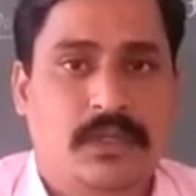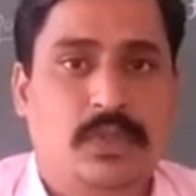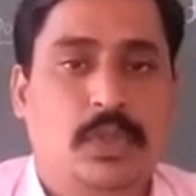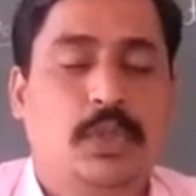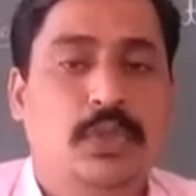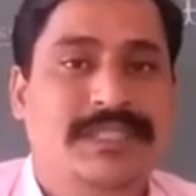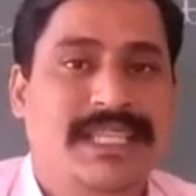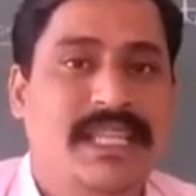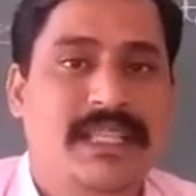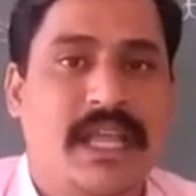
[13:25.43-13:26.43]
So to
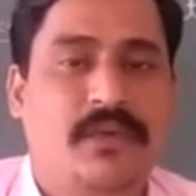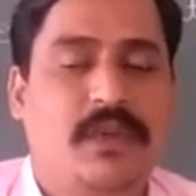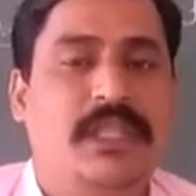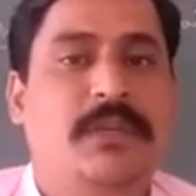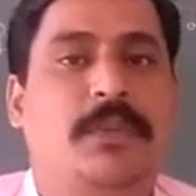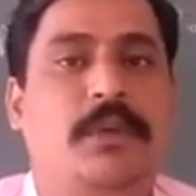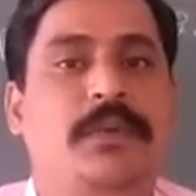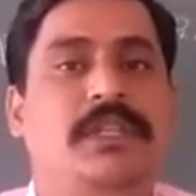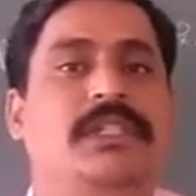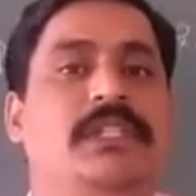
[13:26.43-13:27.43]
say that whether
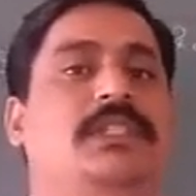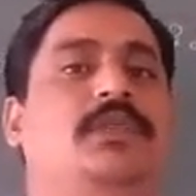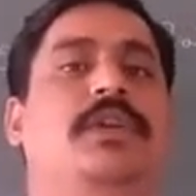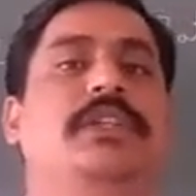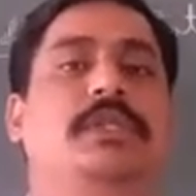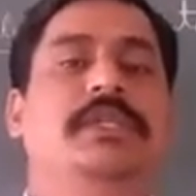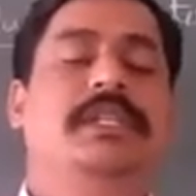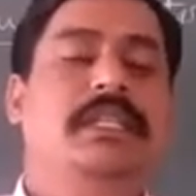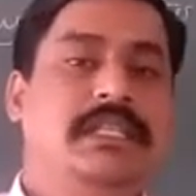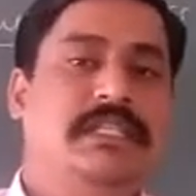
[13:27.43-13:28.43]
population is going to
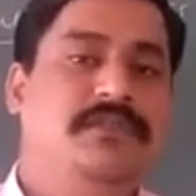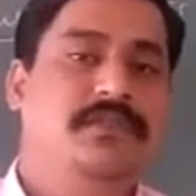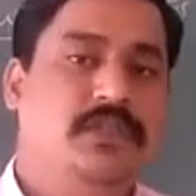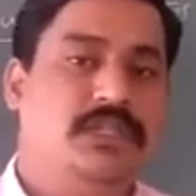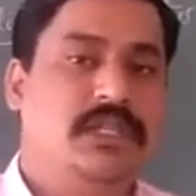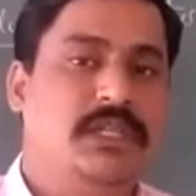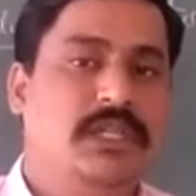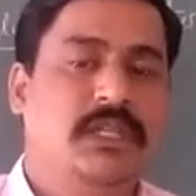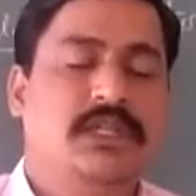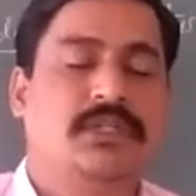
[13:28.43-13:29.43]
increase in future,